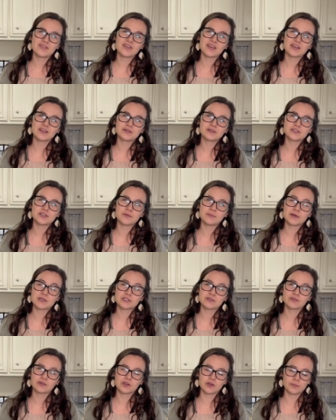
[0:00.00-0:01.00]
Thank you so much
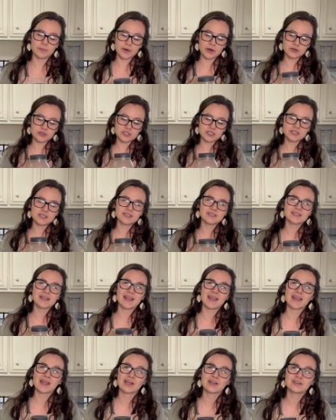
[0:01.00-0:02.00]
for your purchase,
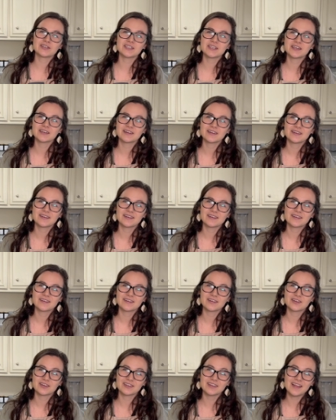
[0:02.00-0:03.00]
and
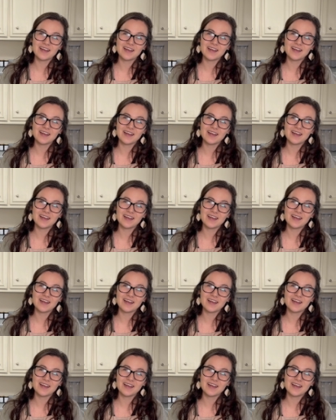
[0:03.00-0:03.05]
good